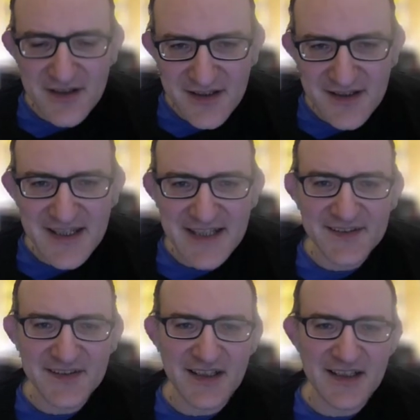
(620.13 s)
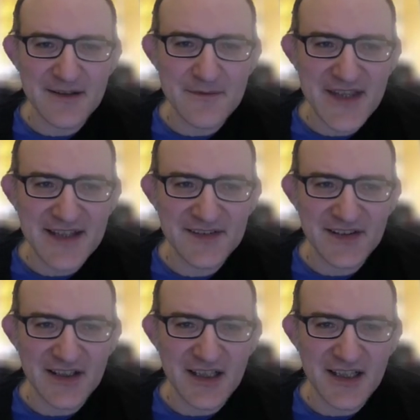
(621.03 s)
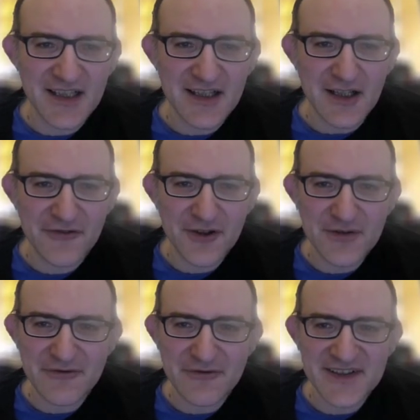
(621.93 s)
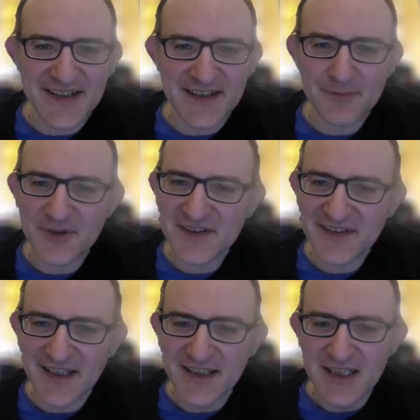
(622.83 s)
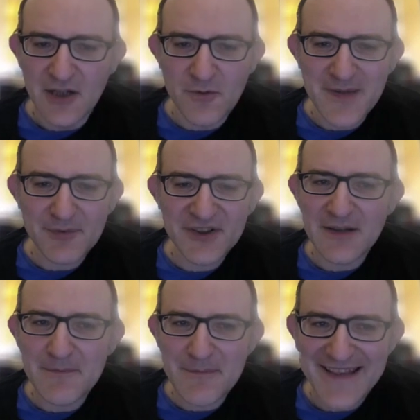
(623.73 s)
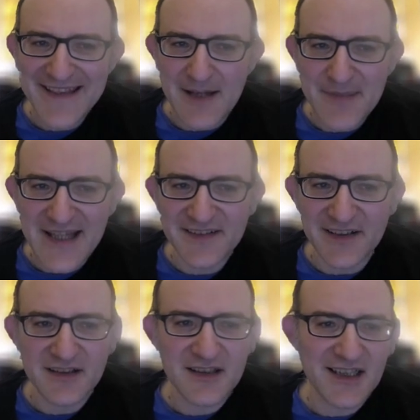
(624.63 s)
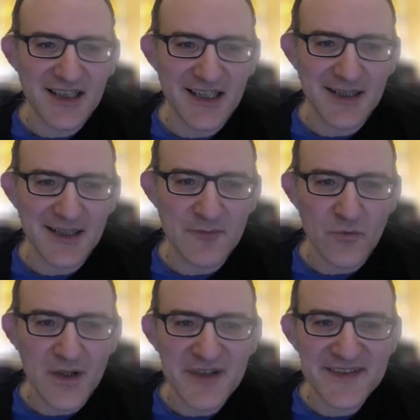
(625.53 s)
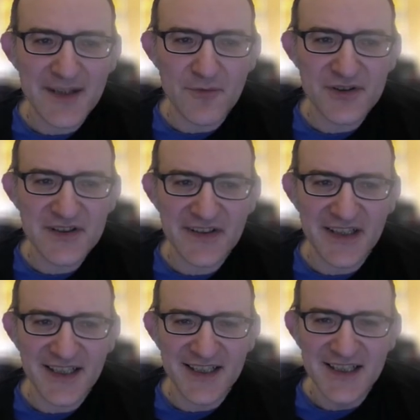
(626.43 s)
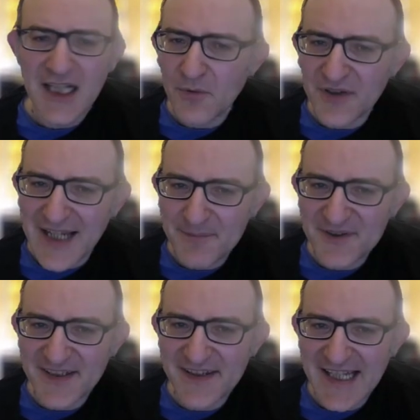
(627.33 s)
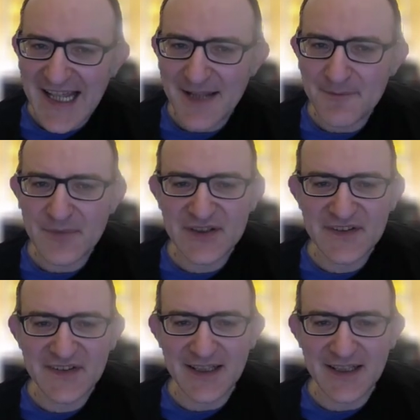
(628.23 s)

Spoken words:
there's a few differences, but we'll be able to compare that better when we see what happens in the game. But